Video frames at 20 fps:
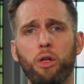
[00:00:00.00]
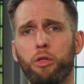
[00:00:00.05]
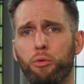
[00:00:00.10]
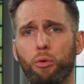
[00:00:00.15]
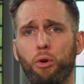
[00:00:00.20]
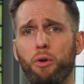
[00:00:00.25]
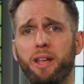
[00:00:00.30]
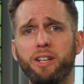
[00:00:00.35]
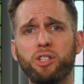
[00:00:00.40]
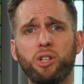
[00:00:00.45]

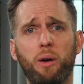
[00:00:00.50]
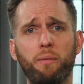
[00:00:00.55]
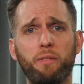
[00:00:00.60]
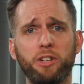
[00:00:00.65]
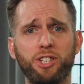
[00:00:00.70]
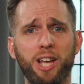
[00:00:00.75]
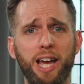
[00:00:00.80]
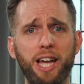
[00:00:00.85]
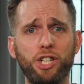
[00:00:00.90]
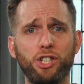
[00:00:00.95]
Through this
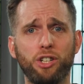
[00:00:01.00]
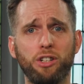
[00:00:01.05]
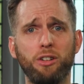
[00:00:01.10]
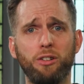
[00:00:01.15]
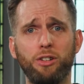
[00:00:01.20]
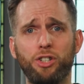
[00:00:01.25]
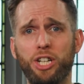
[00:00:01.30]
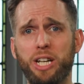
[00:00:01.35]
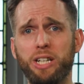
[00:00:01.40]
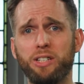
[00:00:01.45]

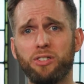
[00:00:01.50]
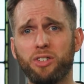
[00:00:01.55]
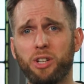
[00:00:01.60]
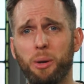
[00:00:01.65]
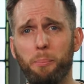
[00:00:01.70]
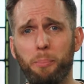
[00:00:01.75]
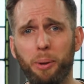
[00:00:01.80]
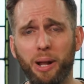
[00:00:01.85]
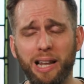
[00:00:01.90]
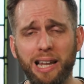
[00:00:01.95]
conversation, Jesus
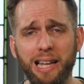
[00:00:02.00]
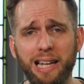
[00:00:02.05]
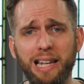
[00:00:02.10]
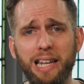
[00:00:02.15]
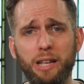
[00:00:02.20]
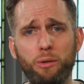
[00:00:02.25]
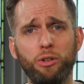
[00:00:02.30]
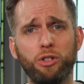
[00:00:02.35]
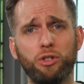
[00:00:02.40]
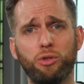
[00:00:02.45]

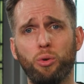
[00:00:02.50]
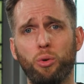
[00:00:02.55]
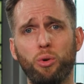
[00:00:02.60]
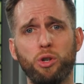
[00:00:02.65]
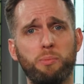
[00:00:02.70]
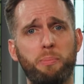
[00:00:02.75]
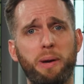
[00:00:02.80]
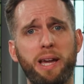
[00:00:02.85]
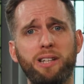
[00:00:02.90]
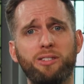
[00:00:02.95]
completely
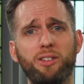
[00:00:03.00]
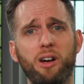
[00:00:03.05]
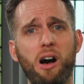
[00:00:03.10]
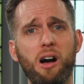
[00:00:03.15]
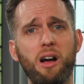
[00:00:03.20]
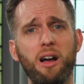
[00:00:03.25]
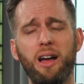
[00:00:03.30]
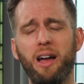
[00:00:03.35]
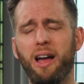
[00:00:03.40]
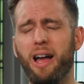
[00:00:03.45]
restores Peter.
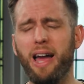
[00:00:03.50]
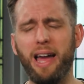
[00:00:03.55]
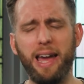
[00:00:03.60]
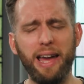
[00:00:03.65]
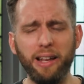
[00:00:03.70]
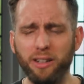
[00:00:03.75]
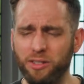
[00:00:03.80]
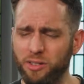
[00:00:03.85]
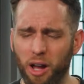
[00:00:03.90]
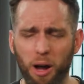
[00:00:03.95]

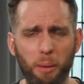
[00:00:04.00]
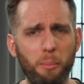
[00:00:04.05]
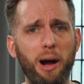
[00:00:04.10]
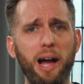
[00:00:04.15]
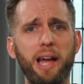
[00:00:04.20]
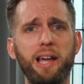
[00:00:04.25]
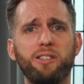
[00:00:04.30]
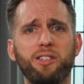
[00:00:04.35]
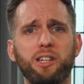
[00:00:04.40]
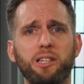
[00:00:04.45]
It's
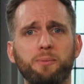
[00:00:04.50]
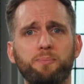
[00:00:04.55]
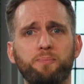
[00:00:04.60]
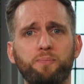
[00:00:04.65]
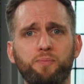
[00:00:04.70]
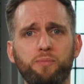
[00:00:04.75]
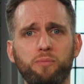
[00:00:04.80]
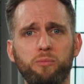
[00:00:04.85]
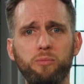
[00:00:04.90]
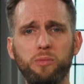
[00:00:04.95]
amazing.
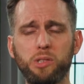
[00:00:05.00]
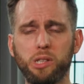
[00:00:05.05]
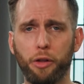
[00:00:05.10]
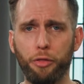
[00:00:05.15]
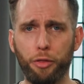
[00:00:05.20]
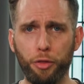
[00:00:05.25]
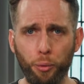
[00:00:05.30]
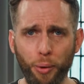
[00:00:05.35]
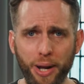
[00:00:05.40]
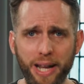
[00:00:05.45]

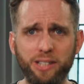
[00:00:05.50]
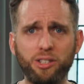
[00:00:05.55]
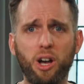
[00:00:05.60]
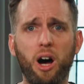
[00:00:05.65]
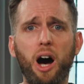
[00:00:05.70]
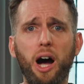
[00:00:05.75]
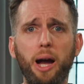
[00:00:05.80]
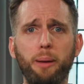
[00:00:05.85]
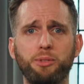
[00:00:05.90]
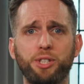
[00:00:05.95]
Three
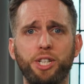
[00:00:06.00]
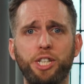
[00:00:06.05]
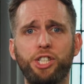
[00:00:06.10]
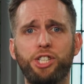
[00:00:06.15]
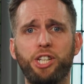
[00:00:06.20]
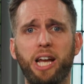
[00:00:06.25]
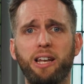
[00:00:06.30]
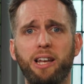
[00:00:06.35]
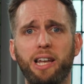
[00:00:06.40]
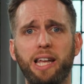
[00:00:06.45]
times he
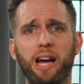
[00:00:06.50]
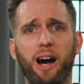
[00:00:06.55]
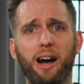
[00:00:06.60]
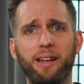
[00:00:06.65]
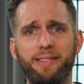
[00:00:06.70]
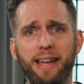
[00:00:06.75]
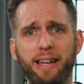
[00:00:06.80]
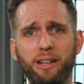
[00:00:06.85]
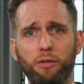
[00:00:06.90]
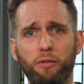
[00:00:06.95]
gently
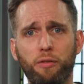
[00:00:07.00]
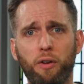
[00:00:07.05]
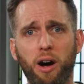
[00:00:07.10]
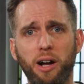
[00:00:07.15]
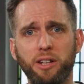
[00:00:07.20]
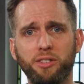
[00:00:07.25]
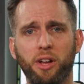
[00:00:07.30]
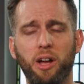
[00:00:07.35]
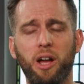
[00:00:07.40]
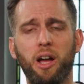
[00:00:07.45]

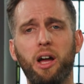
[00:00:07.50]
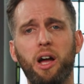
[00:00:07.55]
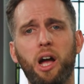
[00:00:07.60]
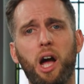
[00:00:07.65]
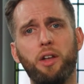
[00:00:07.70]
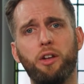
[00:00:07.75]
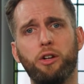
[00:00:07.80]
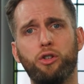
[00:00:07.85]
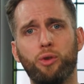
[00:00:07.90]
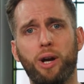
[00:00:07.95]
identifies
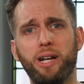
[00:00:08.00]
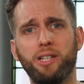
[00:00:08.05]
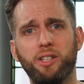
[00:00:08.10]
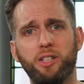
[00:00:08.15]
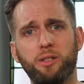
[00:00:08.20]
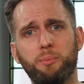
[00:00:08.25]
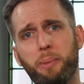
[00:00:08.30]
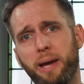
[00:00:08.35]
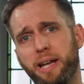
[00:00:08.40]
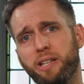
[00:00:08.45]
and
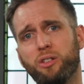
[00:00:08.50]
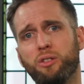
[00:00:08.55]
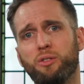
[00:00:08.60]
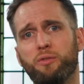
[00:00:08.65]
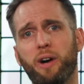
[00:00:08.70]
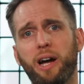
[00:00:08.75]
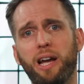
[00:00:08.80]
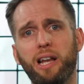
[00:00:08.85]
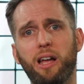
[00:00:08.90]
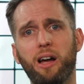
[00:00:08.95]
addresses Peter's
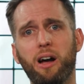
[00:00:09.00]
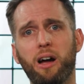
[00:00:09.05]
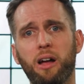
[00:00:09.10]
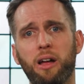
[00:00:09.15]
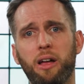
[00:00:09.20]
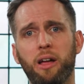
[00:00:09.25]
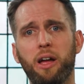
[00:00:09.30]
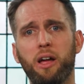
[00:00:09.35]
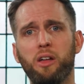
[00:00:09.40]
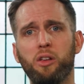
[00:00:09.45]
failure.
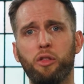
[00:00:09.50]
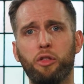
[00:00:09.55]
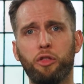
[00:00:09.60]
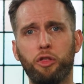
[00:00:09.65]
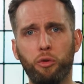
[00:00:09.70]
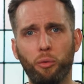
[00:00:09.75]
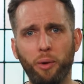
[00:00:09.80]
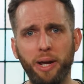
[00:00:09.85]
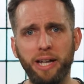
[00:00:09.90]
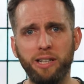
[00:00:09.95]

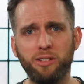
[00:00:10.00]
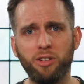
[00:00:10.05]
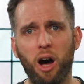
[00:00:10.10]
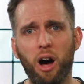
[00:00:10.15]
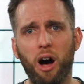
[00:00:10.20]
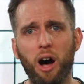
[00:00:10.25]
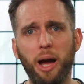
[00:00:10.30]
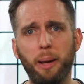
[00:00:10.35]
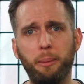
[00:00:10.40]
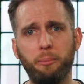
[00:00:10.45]
Three
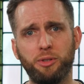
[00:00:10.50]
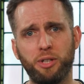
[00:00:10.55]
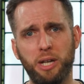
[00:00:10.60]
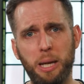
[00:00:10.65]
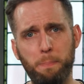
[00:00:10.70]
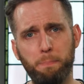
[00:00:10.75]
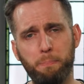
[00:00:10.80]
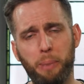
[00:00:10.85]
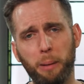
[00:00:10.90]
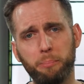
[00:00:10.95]
times
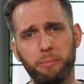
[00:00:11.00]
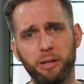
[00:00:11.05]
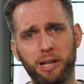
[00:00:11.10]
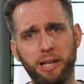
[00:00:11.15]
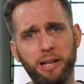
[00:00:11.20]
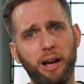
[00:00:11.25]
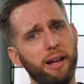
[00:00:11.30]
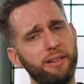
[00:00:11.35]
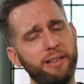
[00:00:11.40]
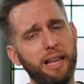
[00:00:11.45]
he
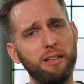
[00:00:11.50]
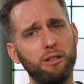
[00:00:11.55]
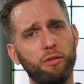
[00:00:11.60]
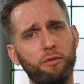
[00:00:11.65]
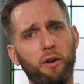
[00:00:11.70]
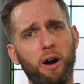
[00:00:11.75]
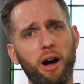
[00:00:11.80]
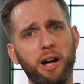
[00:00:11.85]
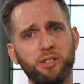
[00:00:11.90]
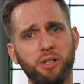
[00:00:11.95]
publicly
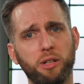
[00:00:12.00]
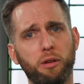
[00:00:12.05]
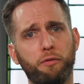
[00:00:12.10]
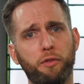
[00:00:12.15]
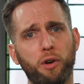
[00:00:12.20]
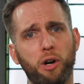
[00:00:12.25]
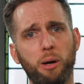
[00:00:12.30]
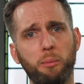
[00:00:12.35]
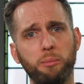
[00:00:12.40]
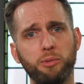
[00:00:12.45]
identifies and
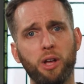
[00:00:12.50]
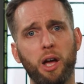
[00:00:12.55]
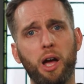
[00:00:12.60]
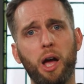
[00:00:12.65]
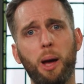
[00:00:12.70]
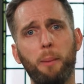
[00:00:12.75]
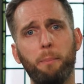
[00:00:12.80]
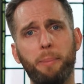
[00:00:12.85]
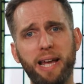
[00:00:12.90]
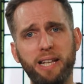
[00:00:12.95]
affirms
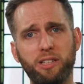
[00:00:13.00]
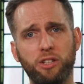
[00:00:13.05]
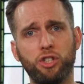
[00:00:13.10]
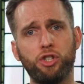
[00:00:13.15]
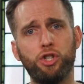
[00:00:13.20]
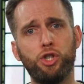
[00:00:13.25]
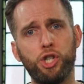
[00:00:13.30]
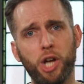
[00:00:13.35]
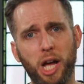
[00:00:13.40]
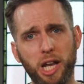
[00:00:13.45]

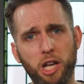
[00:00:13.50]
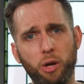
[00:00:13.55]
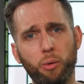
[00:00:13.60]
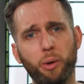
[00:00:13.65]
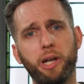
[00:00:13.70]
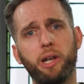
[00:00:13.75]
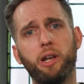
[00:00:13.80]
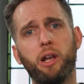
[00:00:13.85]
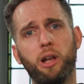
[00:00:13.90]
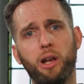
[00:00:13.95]
Peter's
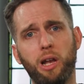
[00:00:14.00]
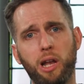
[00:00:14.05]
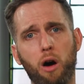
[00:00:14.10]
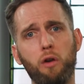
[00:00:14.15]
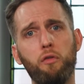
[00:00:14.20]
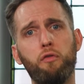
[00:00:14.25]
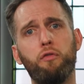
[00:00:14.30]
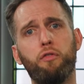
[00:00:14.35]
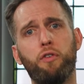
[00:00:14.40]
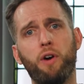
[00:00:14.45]
genuine
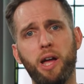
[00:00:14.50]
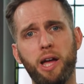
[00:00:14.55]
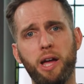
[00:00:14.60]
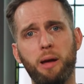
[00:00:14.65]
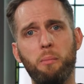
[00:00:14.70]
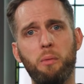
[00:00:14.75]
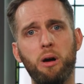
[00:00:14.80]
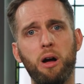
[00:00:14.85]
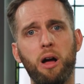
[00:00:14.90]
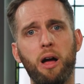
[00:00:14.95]
love for
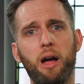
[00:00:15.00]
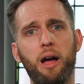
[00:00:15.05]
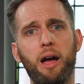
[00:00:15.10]
him.